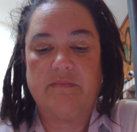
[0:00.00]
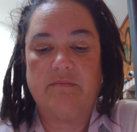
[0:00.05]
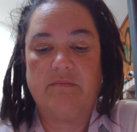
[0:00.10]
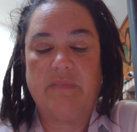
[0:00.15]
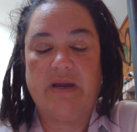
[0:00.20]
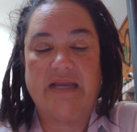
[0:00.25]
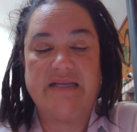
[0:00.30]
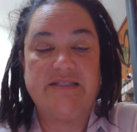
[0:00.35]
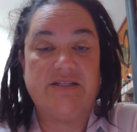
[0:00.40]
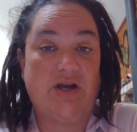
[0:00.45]

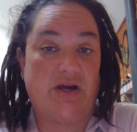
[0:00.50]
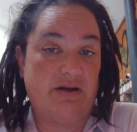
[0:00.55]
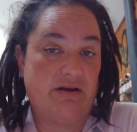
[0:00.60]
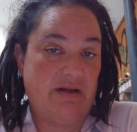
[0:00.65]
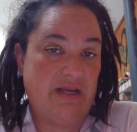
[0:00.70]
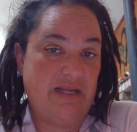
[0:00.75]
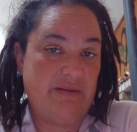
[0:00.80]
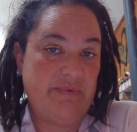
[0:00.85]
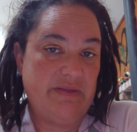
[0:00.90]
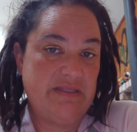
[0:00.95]
My daughter
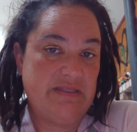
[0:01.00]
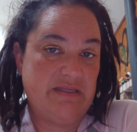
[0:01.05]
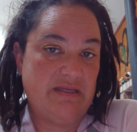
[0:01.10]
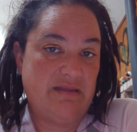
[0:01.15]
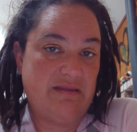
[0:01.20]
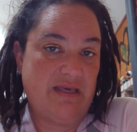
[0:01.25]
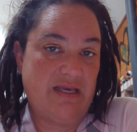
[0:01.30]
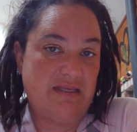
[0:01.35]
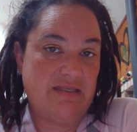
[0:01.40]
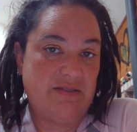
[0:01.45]
had been sick
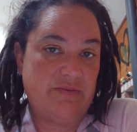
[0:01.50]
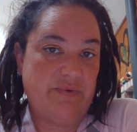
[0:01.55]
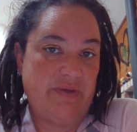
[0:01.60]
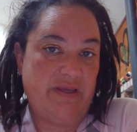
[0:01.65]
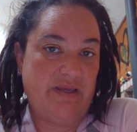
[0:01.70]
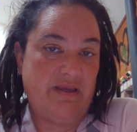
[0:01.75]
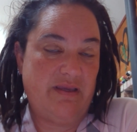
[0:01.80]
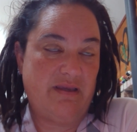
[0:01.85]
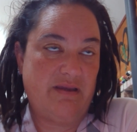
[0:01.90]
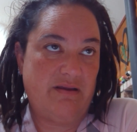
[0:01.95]
last
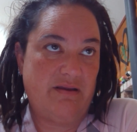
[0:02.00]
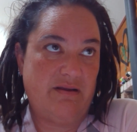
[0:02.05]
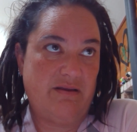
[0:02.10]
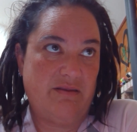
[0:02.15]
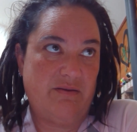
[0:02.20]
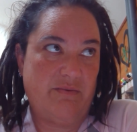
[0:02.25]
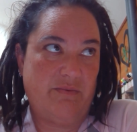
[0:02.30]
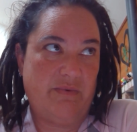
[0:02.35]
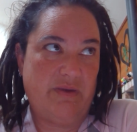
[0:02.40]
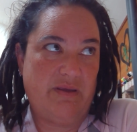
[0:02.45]
week, or
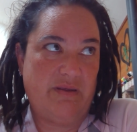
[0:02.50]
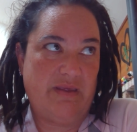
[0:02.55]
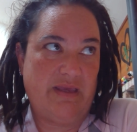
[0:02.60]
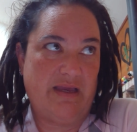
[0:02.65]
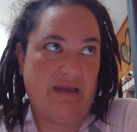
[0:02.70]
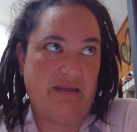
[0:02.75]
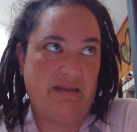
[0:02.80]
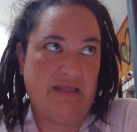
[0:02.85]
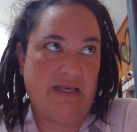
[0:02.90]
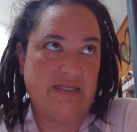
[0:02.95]

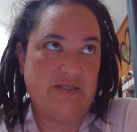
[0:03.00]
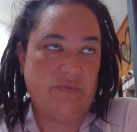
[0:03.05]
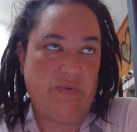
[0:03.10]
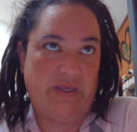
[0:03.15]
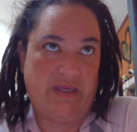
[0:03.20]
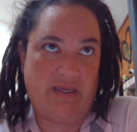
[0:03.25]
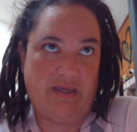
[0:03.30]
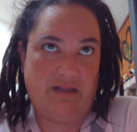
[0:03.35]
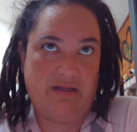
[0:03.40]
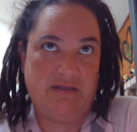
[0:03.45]
last
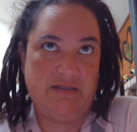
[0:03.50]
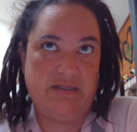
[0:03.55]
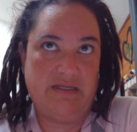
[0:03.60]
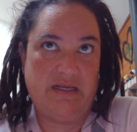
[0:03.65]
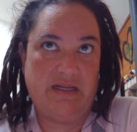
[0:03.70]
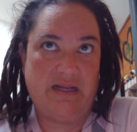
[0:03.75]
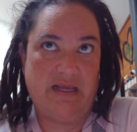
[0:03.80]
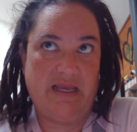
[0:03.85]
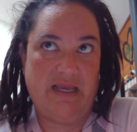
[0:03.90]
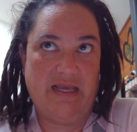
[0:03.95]
weekend,
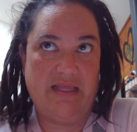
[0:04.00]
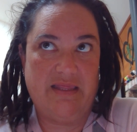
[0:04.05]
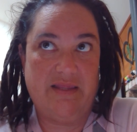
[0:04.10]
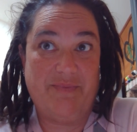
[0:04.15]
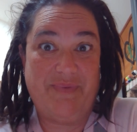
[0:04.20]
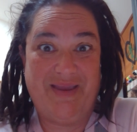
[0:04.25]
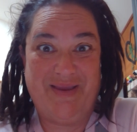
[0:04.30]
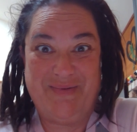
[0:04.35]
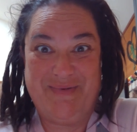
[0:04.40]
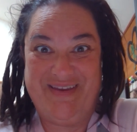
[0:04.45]
and I had the
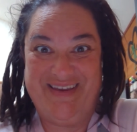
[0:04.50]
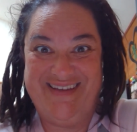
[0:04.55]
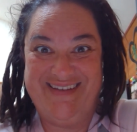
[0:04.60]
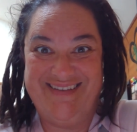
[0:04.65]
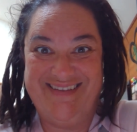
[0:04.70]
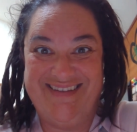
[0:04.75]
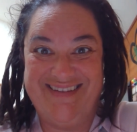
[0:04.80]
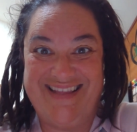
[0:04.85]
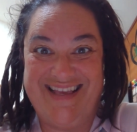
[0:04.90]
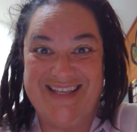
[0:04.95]
baby
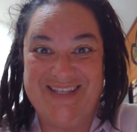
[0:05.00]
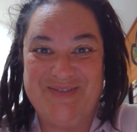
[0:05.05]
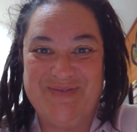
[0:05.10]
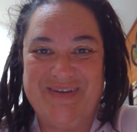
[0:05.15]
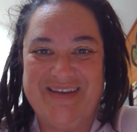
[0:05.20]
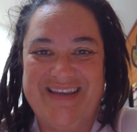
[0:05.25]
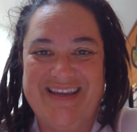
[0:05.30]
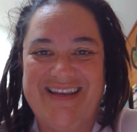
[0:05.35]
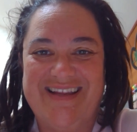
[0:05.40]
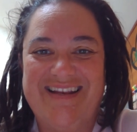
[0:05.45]
last
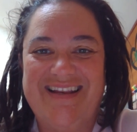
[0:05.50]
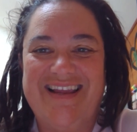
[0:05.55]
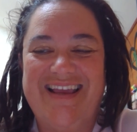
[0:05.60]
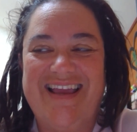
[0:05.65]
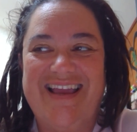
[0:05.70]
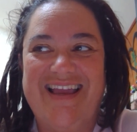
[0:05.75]
weekend,